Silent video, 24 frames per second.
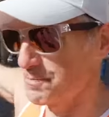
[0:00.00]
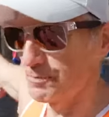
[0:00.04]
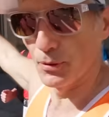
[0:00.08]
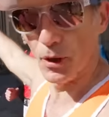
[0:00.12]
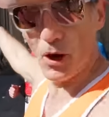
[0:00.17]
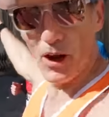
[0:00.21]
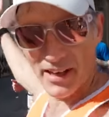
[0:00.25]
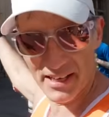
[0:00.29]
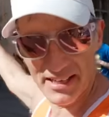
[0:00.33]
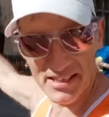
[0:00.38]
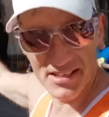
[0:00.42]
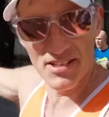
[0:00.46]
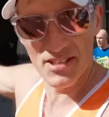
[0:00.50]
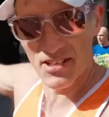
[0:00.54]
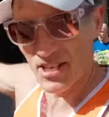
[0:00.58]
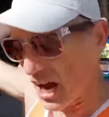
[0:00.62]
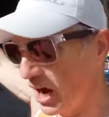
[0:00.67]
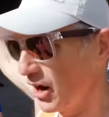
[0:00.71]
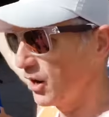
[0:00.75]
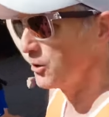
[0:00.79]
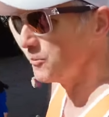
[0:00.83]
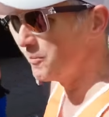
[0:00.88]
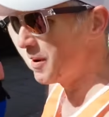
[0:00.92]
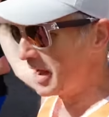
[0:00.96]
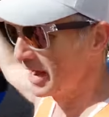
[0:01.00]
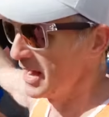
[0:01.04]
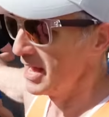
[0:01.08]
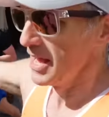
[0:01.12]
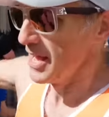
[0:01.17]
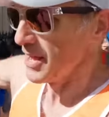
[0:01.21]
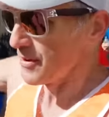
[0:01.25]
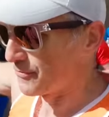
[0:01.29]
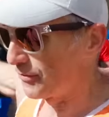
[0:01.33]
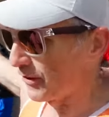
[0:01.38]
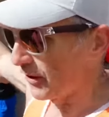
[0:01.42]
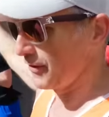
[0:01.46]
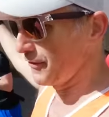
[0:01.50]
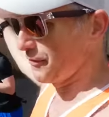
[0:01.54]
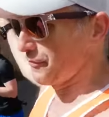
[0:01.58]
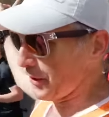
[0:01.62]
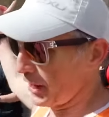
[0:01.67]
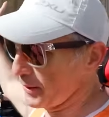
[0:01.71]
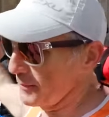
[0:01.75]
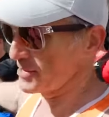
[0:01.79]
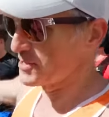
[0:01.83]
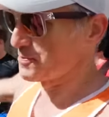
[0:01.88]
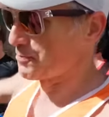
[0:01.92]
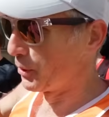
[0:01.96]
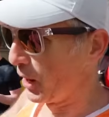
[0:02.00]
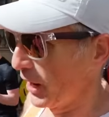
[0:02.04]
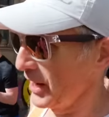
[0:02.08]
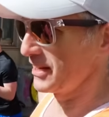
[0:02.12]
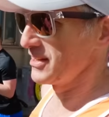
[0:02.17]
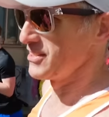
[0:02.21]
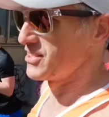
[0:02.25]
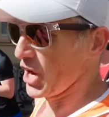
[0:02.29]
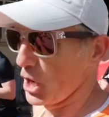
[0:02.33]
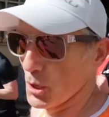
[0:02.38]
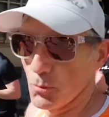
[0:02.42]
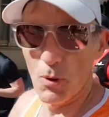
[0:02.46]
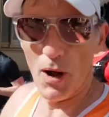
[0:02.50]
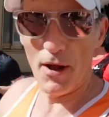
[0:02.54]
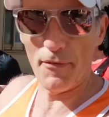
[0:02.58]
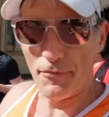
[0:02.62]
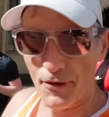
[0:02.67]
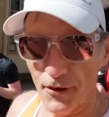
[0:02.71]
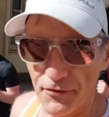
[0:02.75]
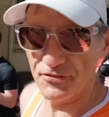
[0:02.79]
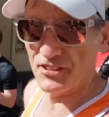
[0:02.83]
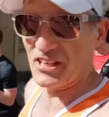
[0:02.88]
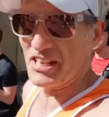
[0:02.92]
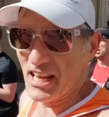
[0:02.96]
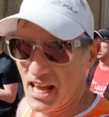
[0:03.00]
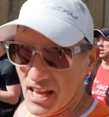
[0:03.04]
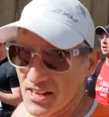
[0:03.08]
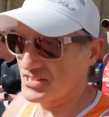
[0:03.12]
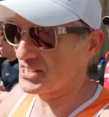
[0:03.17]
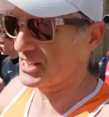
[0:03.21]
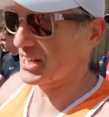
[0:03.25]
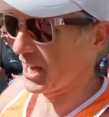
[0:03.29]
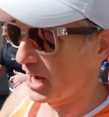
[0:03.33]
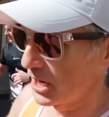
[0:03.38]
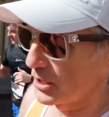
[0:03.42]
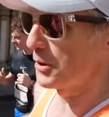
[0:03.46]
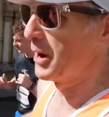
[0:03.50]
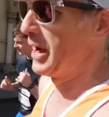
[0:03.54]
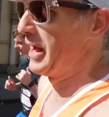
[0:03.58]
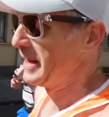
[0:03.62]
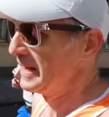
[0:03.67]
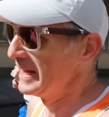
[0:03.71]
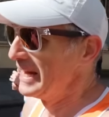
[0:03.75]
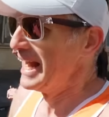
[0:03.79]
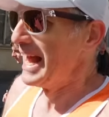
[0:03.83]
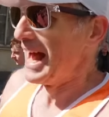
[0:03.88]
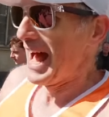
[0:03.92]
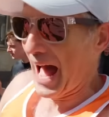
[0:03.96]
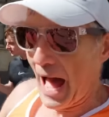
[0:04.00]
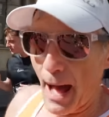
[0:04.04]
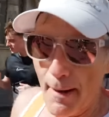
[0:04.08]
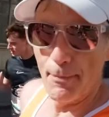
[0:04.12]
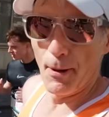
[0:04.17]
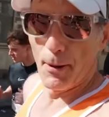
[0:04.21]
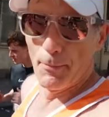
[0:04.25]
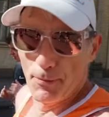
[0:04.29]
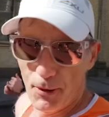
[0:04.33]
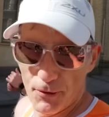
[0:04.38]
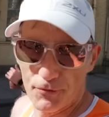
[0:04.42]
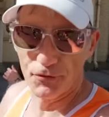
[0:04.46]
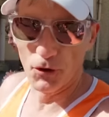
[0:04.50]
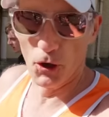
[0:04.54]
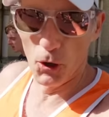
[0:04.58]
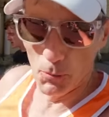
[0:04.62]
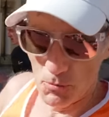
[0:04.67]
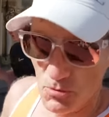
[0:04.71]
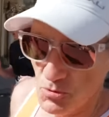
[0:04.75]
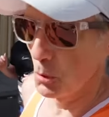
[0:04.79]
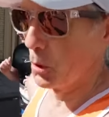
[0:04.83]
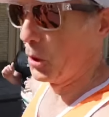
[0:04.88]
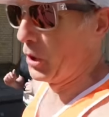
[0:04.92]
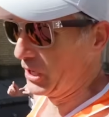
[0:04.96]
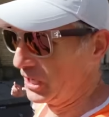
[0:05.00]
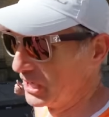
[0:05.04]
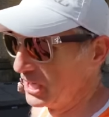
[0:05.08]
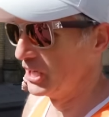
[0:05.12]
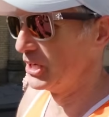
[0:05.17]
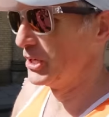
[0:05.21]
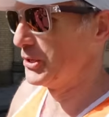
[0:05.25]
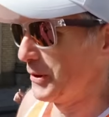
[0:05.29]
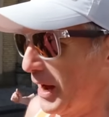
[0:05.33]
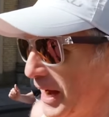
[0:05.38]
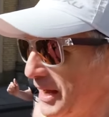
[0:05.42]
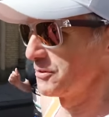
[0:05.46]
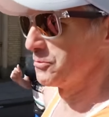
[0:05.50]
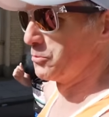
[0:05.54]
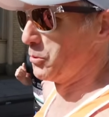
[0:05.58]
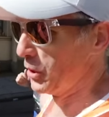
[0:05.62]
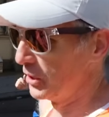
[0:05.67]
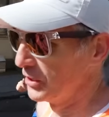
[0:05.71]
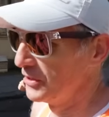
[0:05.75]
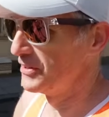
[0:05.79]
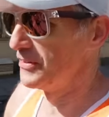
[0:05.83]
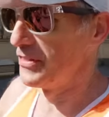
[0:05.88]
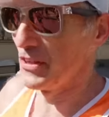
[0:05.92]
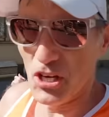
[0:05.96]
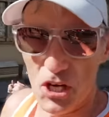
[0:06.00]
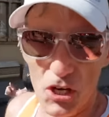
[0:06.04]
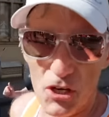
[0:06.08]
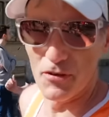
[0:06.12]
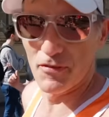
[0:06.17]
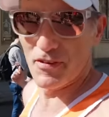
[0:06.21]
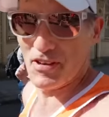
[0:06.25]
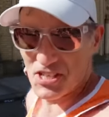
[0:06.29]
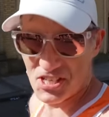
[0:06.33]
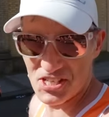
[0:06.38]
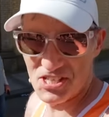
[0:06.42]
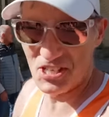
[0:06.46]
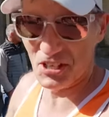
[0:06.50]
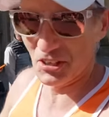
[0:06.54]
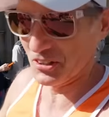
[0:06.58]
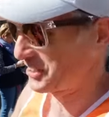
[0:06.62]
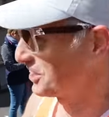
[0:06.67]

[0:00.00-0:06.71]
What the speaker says: Brighton Dome. Very famous Brighton Dome, where 50 years ago, ABBA performed Waterloo and won the Eurovision Song